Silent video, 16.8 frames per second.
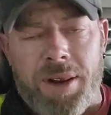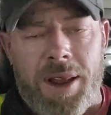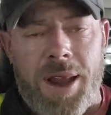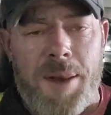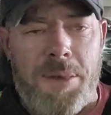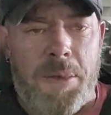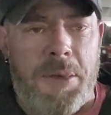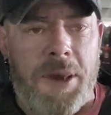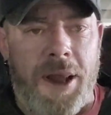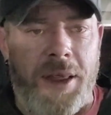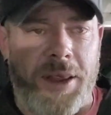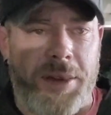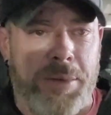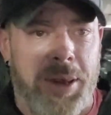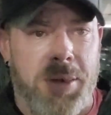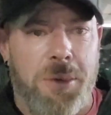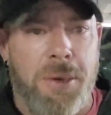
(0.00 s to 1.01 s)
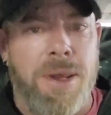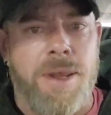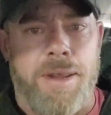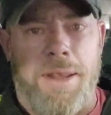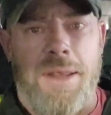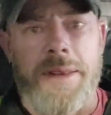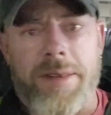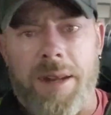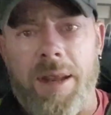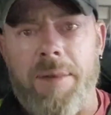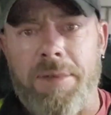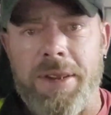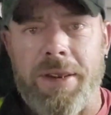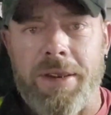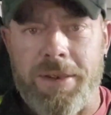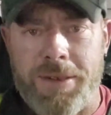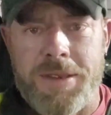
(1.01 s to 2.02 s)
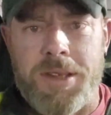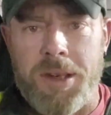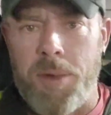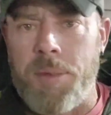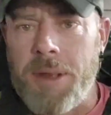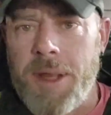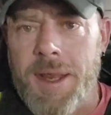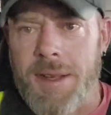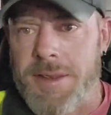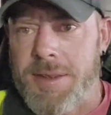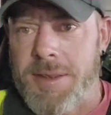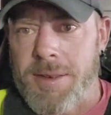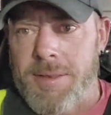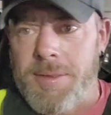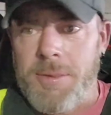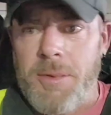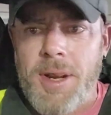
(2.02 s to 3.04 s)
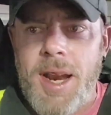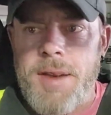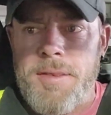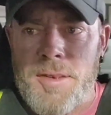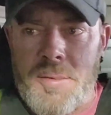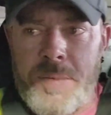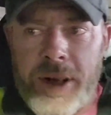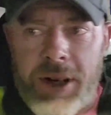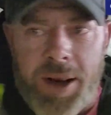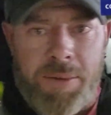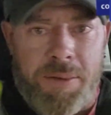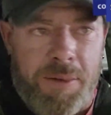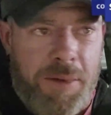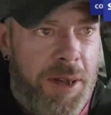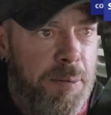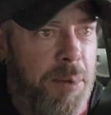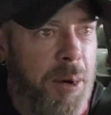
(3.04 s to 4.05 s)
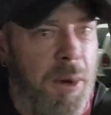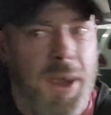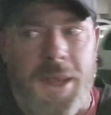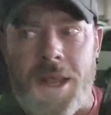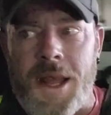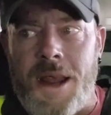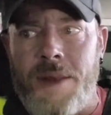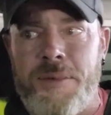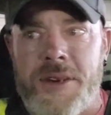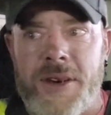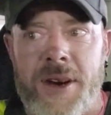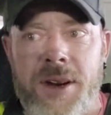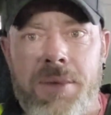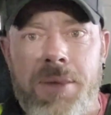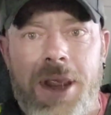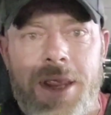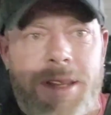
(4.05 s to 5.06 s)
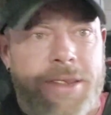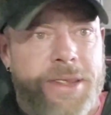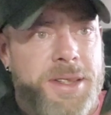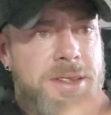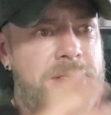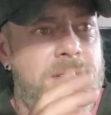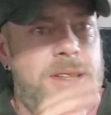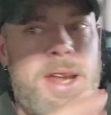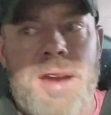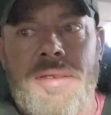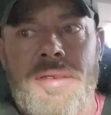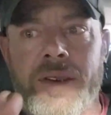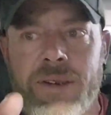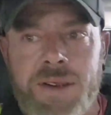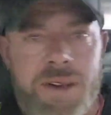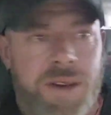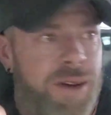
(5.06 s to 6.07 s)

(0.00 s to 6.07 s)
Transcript: a little hyperbolic. Maybe we could get you up to two plates or whatever. But the point I'm trying to make is it's never